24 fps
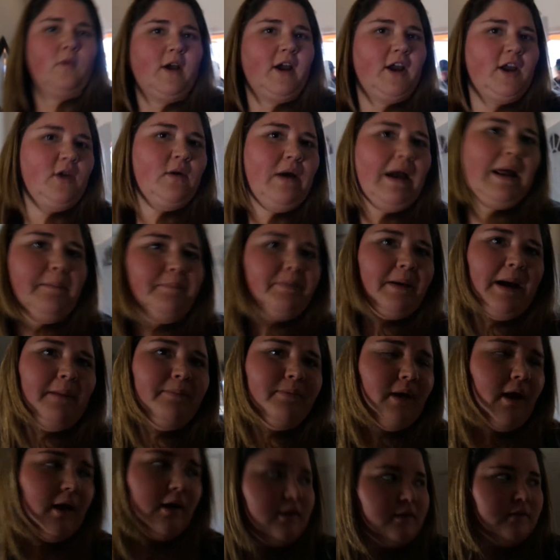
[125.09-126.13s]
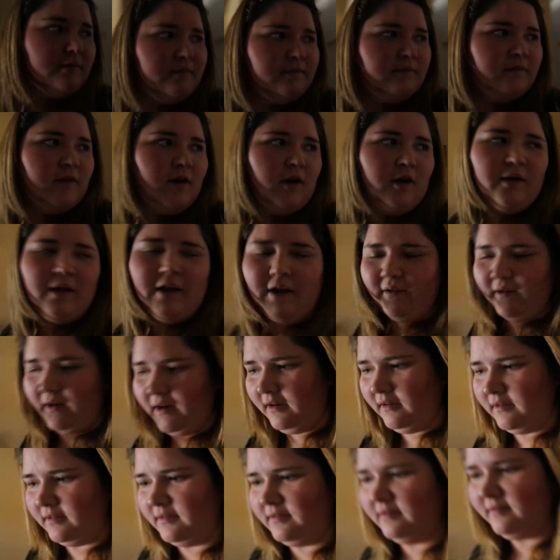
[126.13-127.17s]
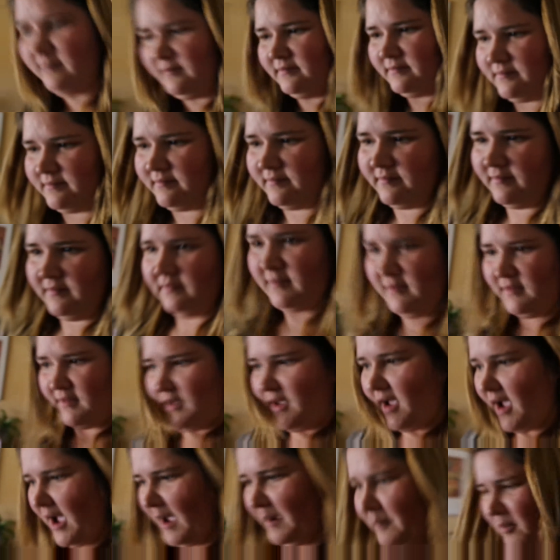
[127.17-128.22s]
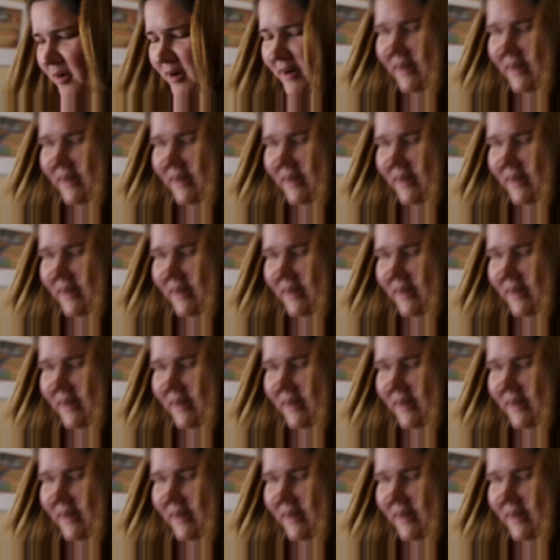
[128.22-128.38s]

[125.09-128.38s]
Where are you at, Pop Rock? Oh, there you are. I'm